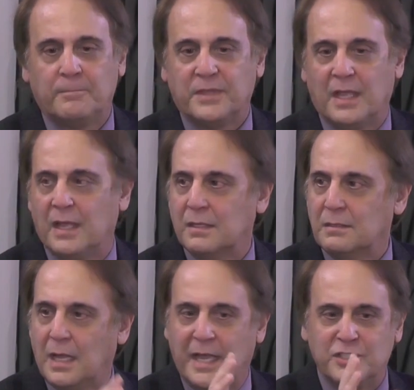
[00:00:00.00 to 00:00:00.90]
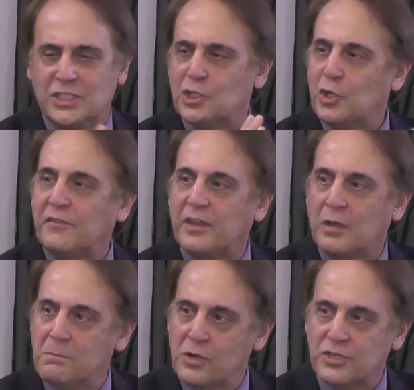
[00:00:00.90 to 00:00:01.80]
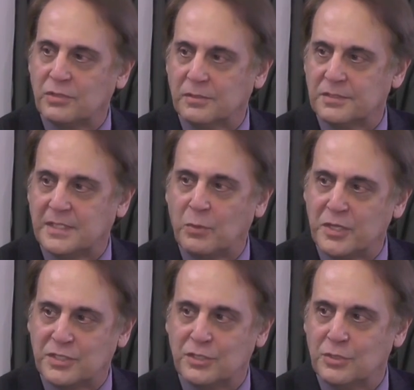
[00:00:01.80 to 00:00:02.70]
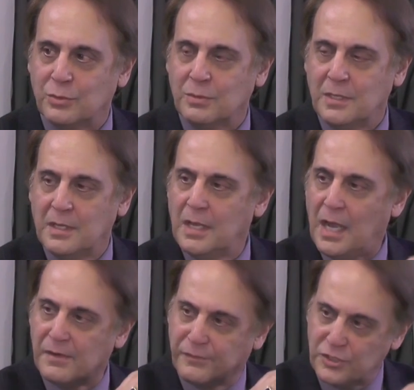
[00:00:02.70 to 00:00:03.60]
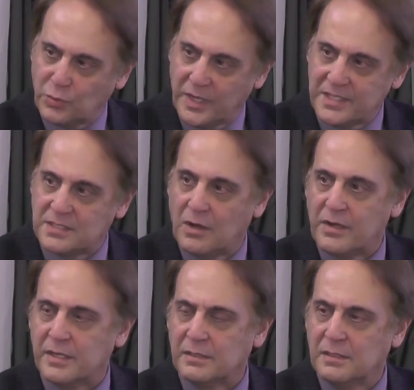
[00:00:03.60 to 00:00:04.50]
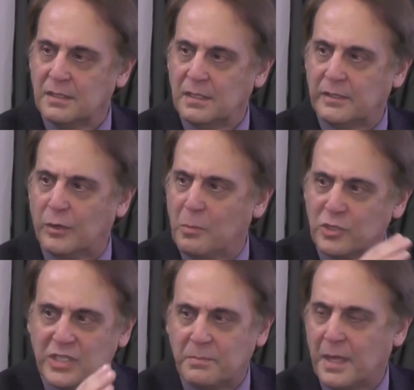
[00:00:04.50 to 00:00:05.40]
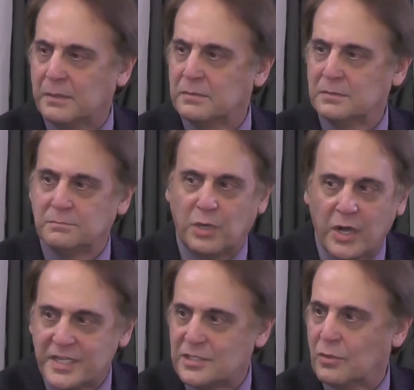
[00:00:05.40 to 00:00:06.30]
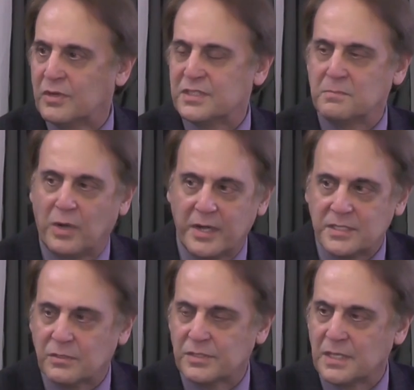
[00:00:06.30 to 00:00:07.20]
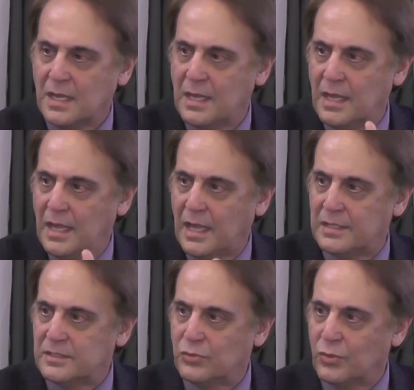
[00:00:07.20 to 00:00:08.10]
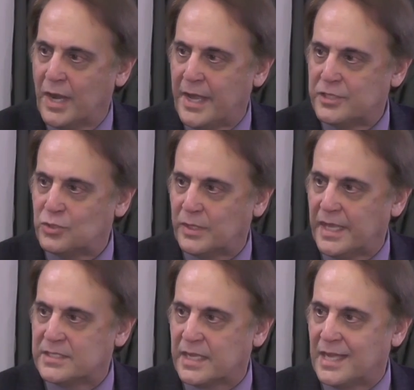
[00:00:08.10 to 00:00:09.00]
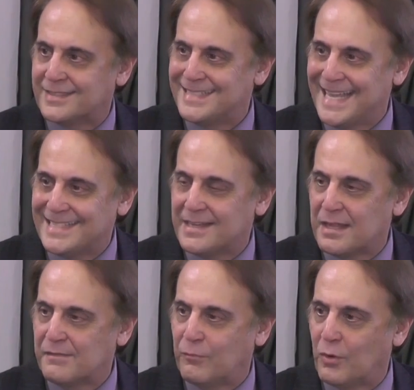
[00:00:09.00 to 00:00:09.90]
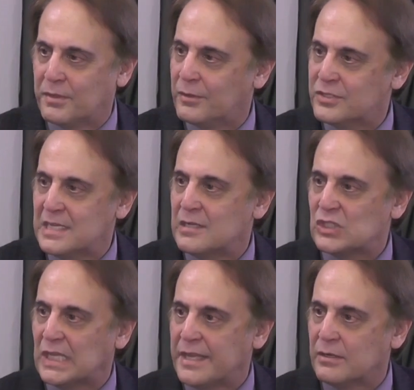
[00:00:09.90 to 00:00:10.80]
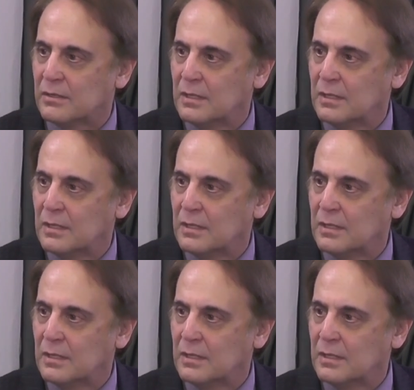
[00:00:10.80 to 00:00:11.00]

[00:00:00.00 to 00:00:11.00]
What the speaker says: And I just look at the commercials that we used to do. At first, when I started, they were mostly about party stores. And gradually, as I got to 1984, 13 years later,